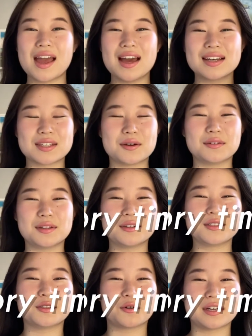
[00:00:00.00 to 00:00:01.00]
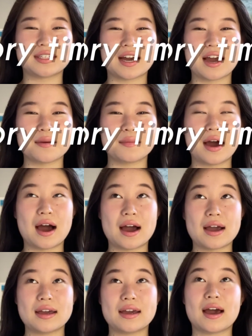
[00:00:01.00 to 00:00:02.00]
So, little story time.
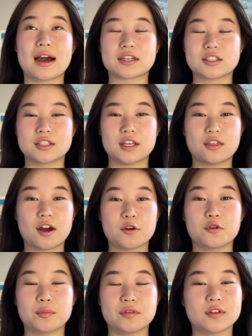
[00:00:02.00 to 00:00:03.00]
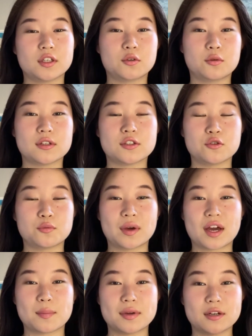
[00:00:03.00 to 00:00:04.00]
I actually thought it would be really cool to pick
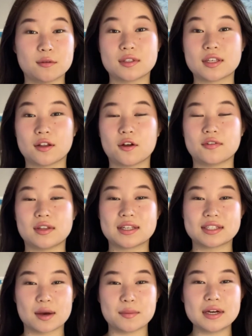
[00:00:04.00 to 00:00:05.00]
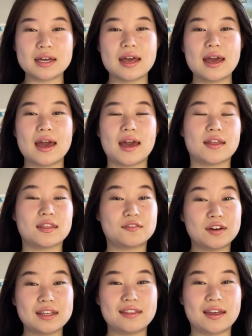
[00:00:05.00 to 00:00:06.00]
up a new skill over the summer. And the
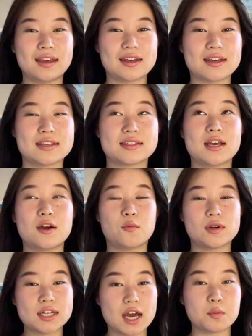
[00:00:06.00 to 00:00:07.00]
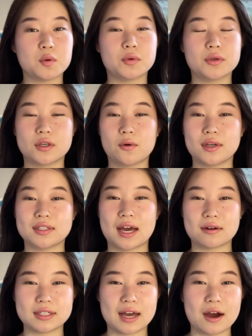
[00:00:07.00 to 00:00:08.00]
funny thing is, one time when we were going
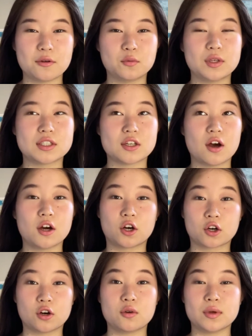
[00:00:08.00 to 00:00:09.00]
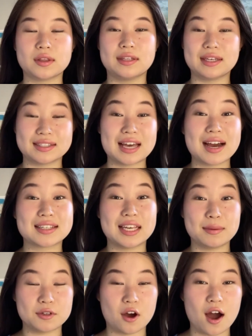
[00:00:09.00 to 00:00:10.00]
downtown, we saw a girl with the exact
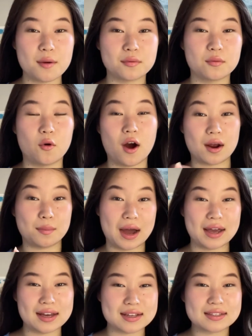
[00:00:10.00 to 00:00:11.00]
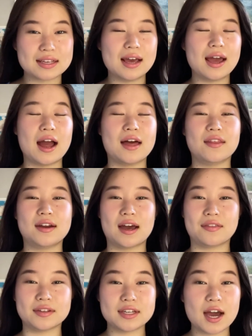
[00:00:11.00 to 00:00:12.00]
same top walk by us. And then at
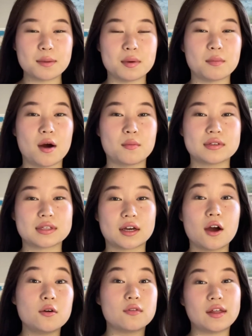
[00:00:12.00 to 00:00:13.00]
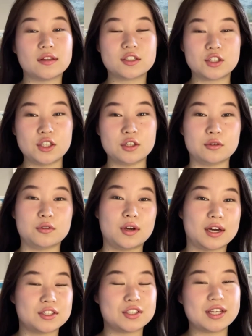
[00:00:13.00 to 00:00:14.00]
the time, my mom was like, "Oh, that looks cute. You
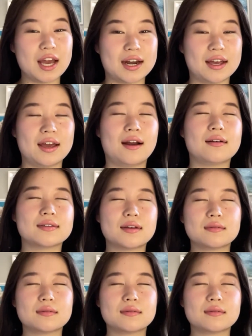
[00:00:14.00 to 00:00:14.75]
guys should get it." And I was like,